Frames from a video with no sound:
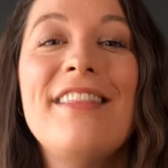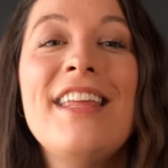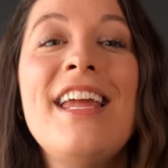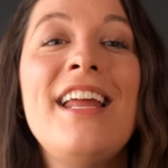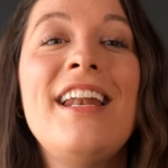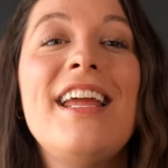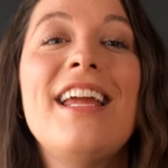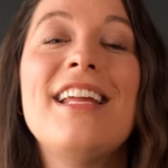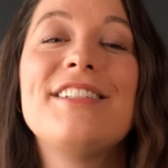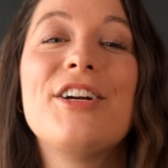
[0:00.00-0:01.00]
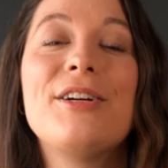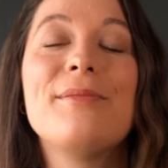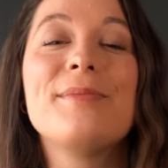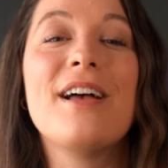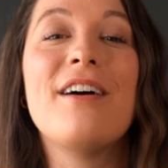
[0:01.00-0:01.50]
And then in
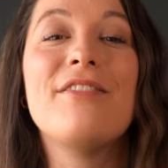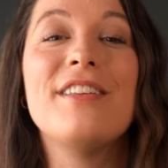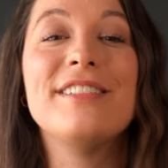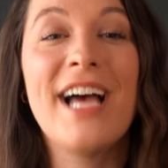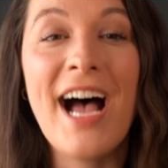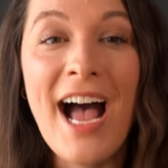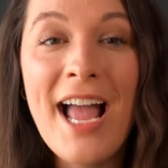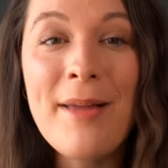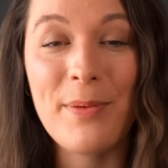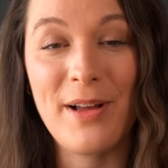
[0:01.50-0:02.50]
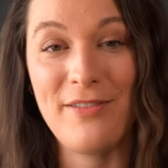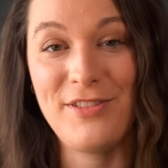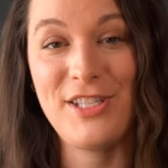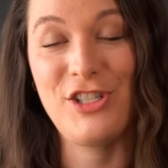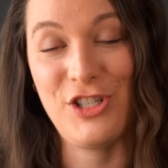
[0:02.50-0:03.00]
terms of the type of
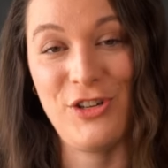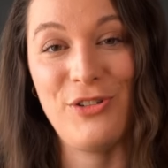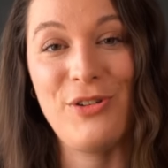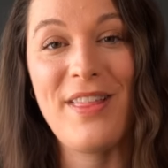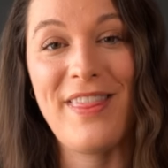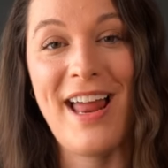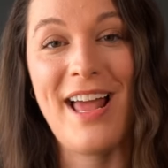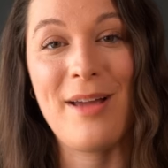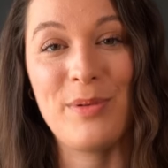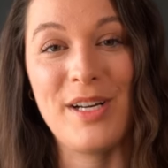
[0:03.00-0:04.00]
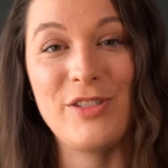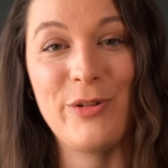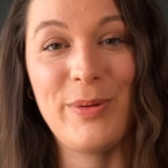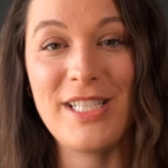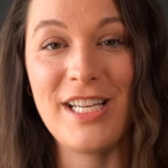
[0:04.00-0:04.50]
shoe that I bring to
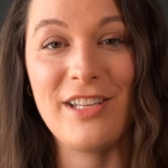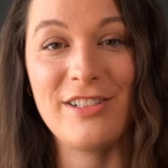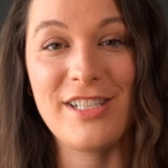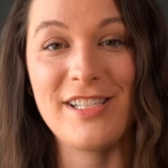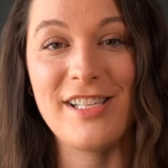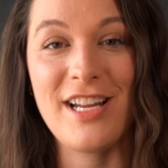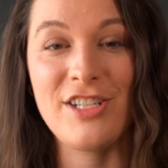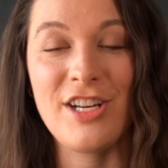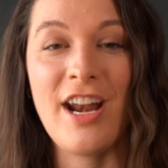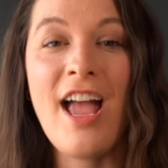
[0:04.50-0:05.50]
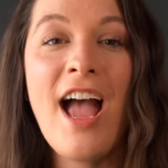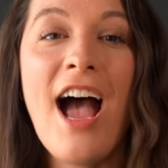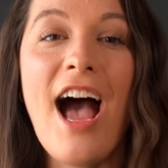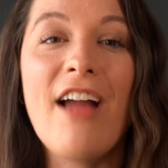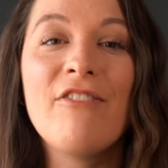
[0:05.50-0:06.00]
a particular destination,
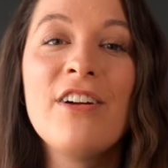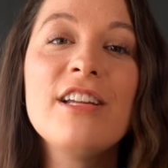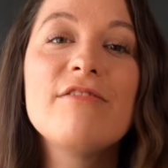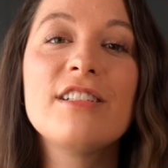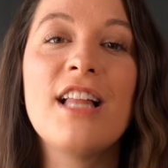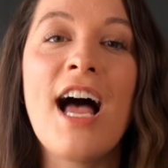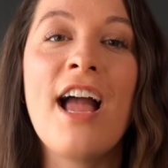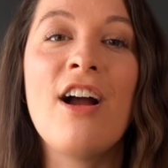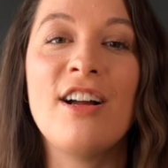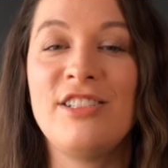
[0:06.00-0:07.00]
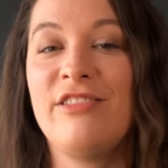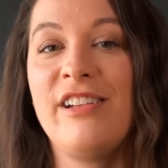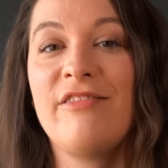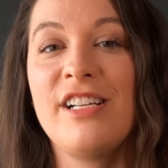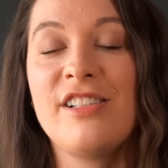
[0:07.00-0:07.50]
I really rely on
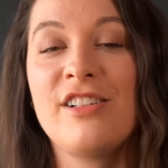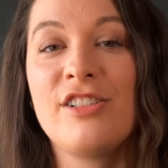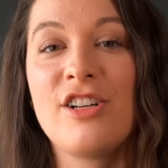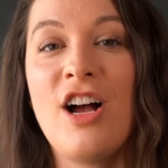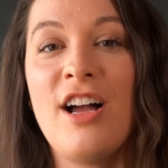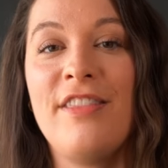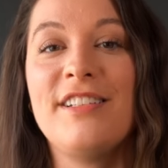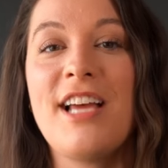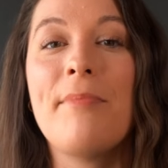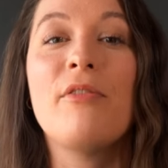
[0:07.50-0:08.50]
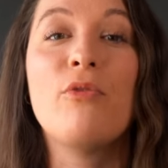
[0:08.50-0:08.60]
doing research on the type